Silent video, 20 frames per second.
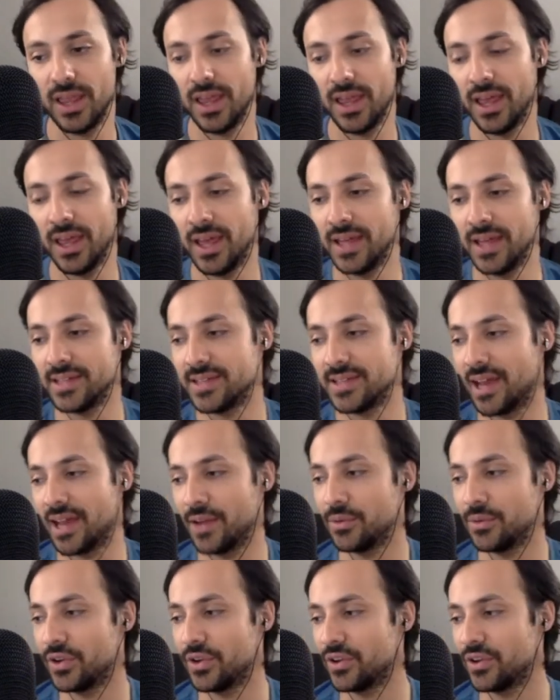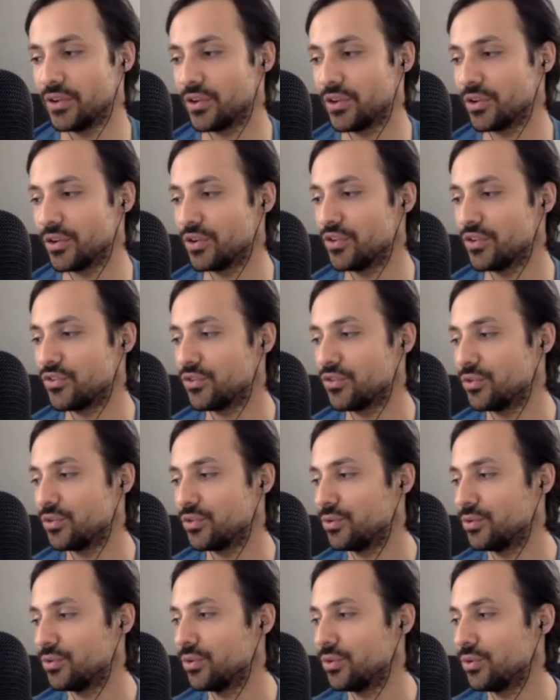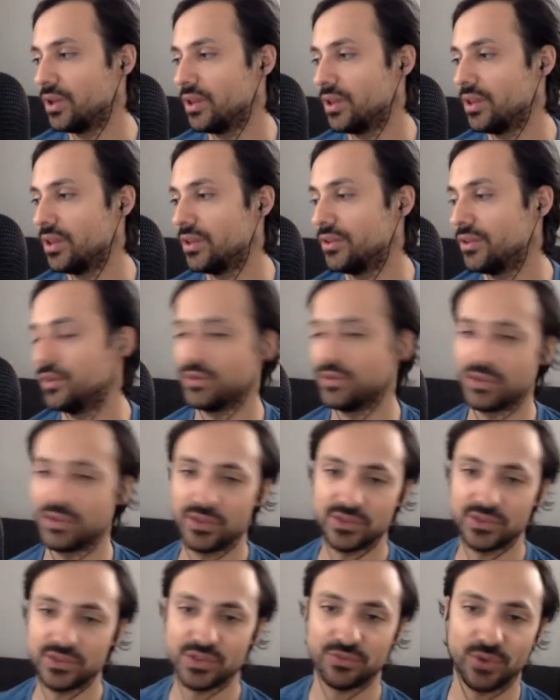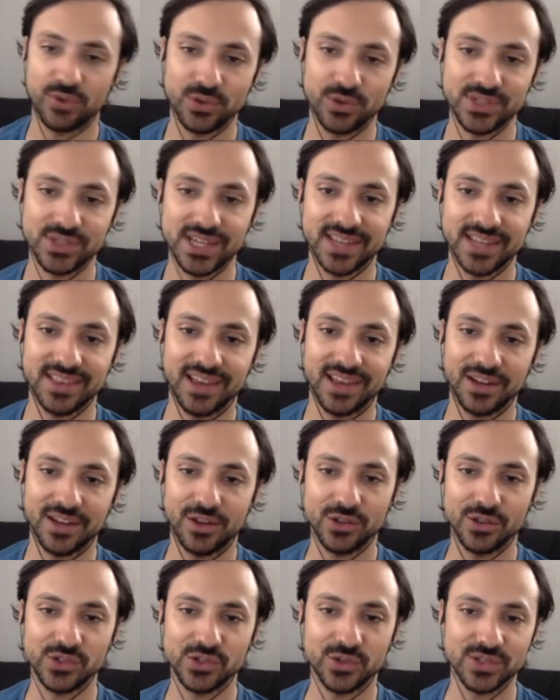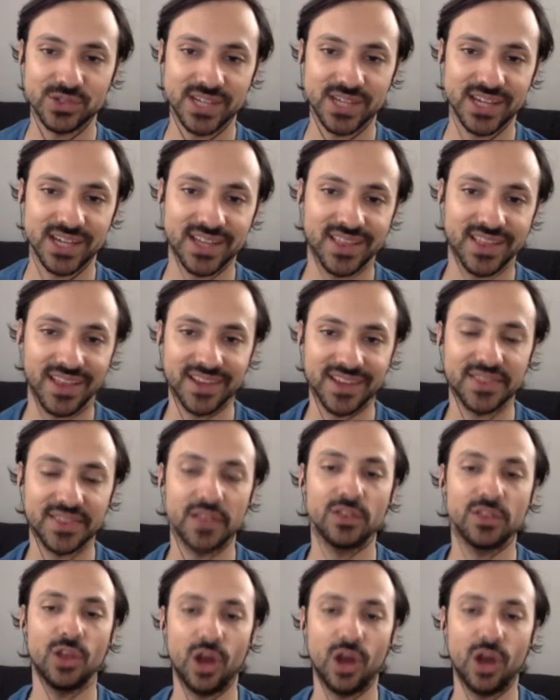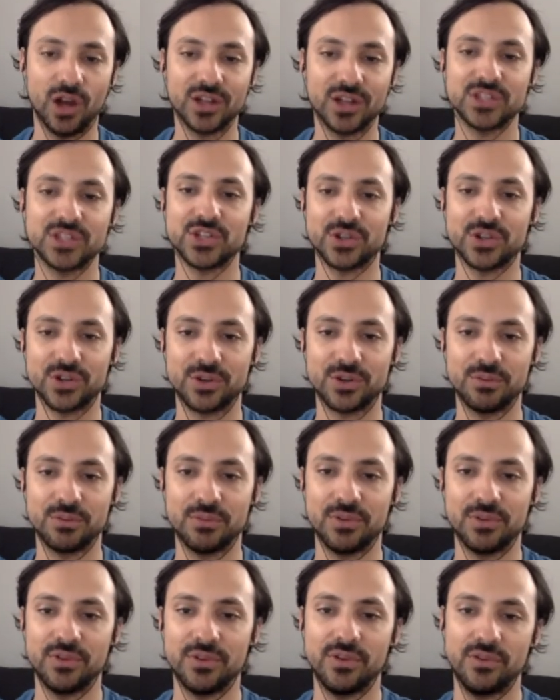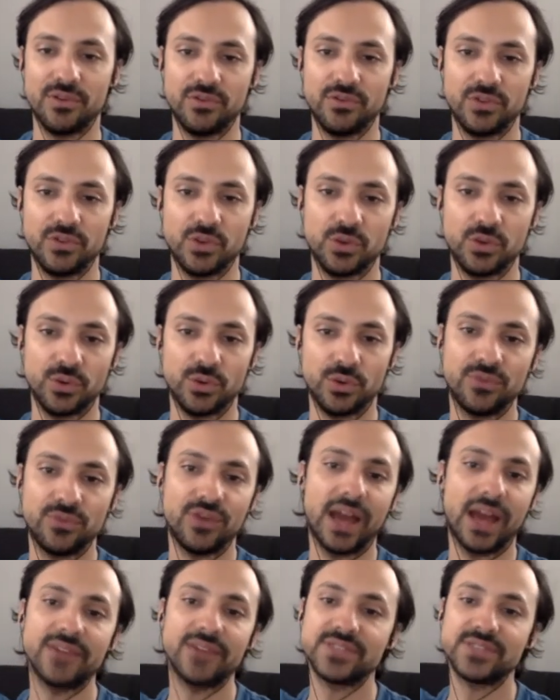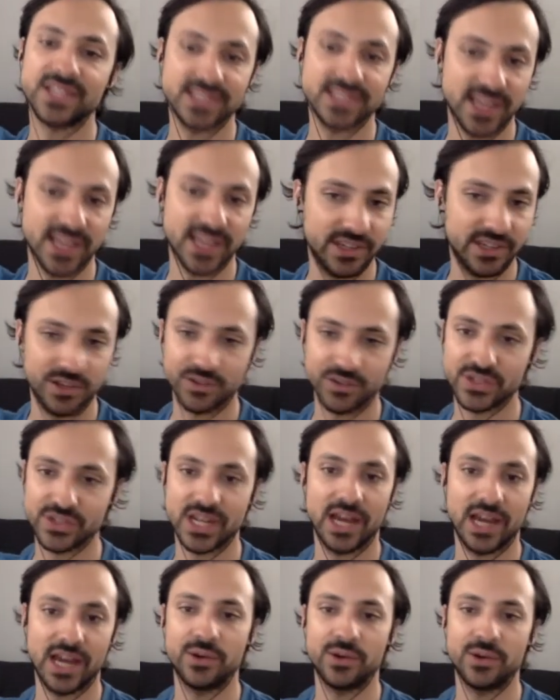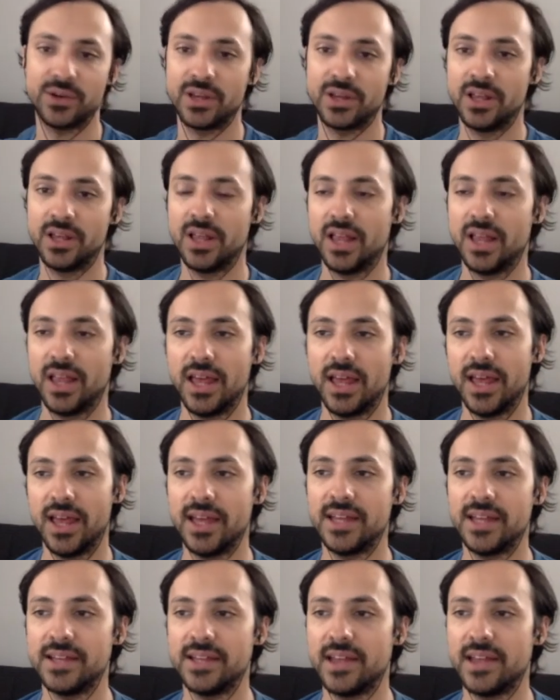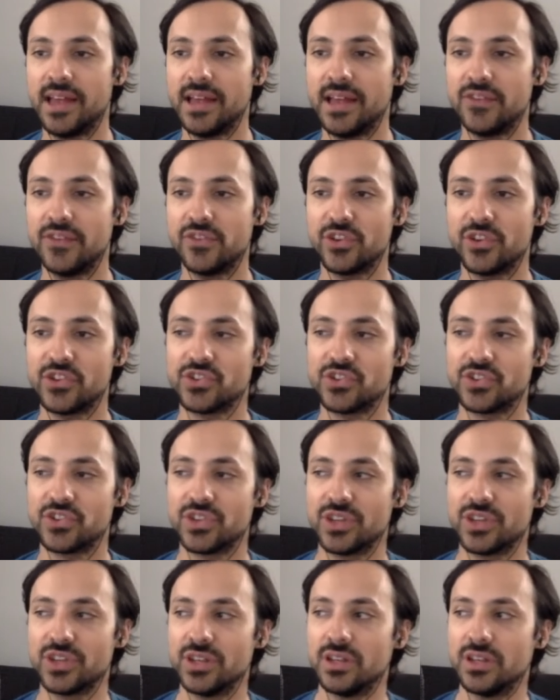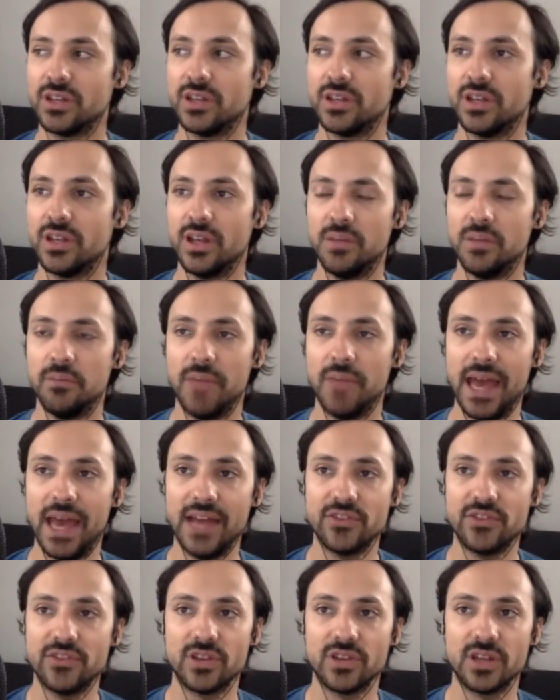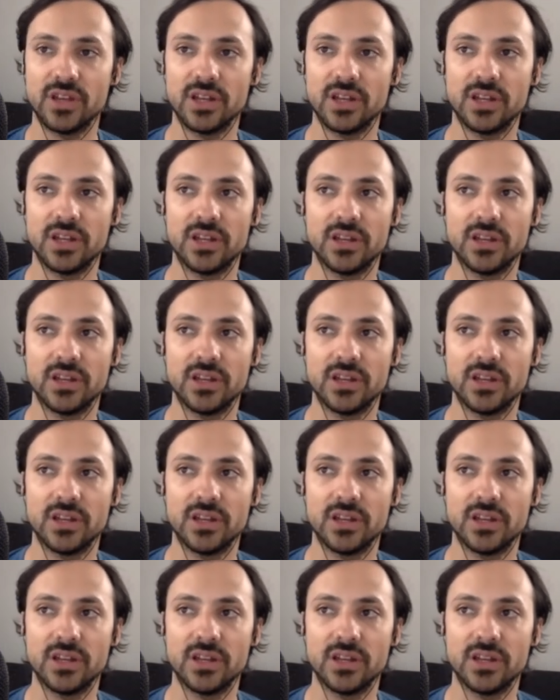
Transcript: And I would encourage you, to rotate that and also take like the long-term view, 5 to 10 years out, and just imagine